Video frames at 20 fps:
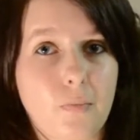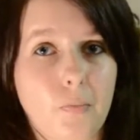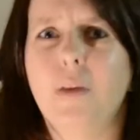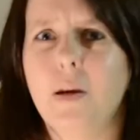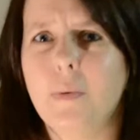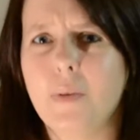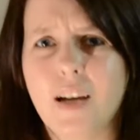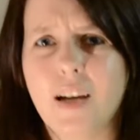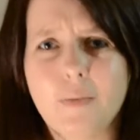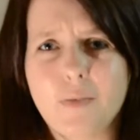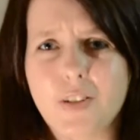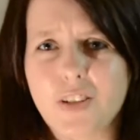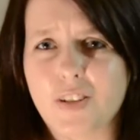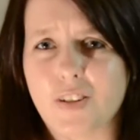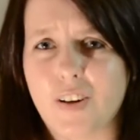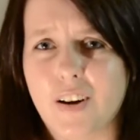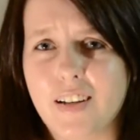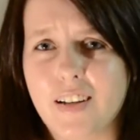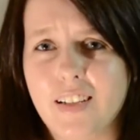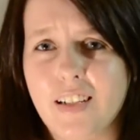Maybe I'm
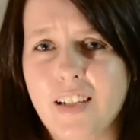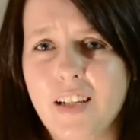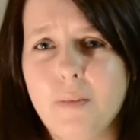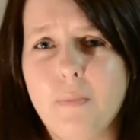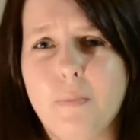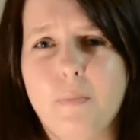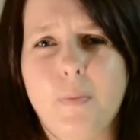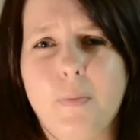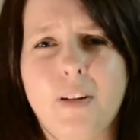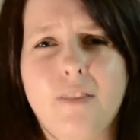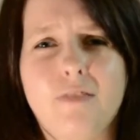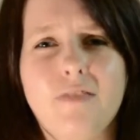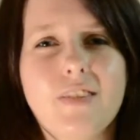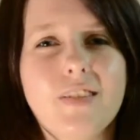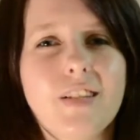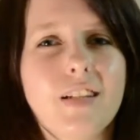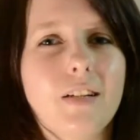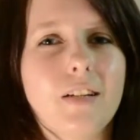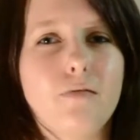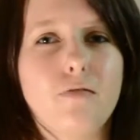just crazy, but it
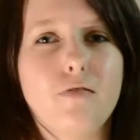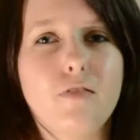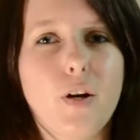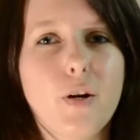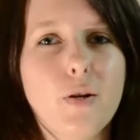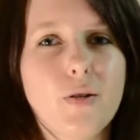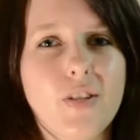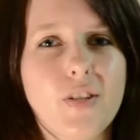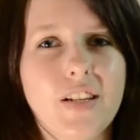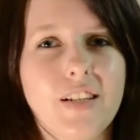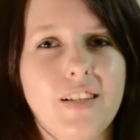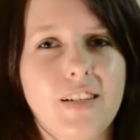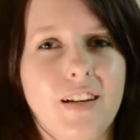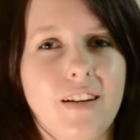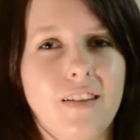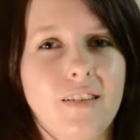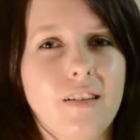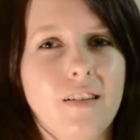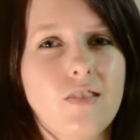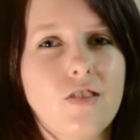feels like it flows easier
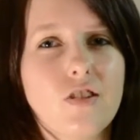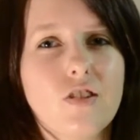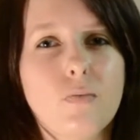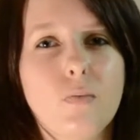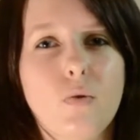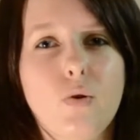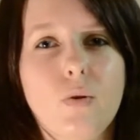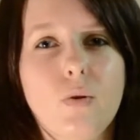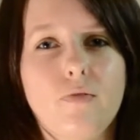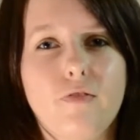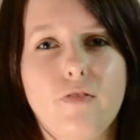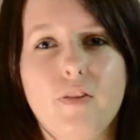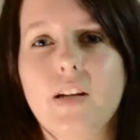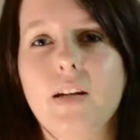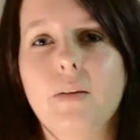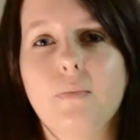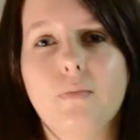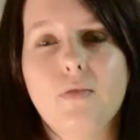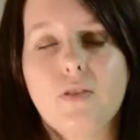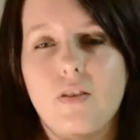and there's just more
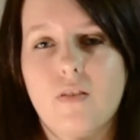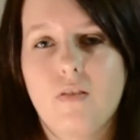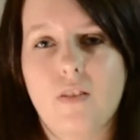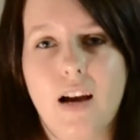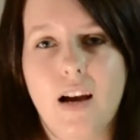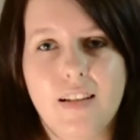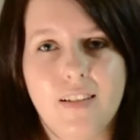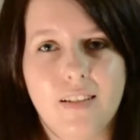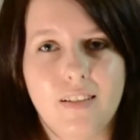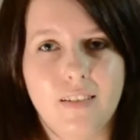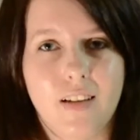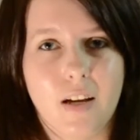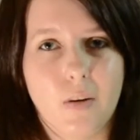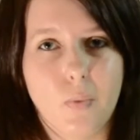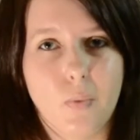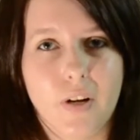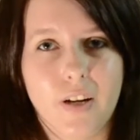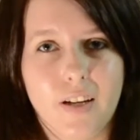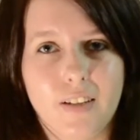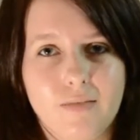freedom to the writing
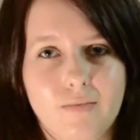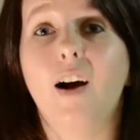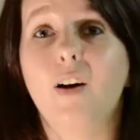that way.